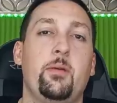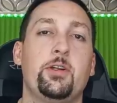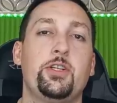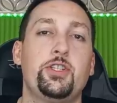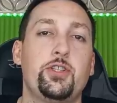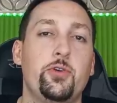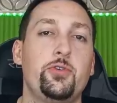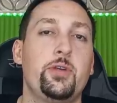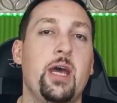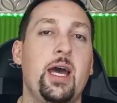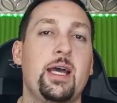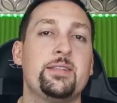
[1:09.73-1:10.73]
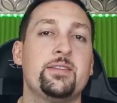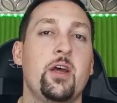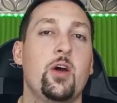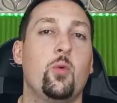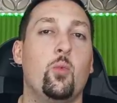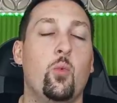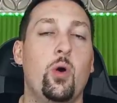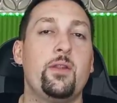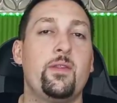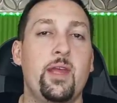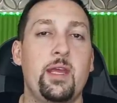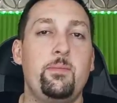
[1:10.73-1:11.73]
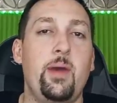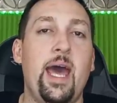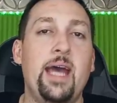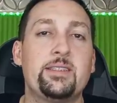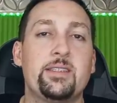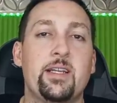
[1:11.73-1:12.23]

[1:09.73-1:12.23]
I'm gonna show you guys what they patched,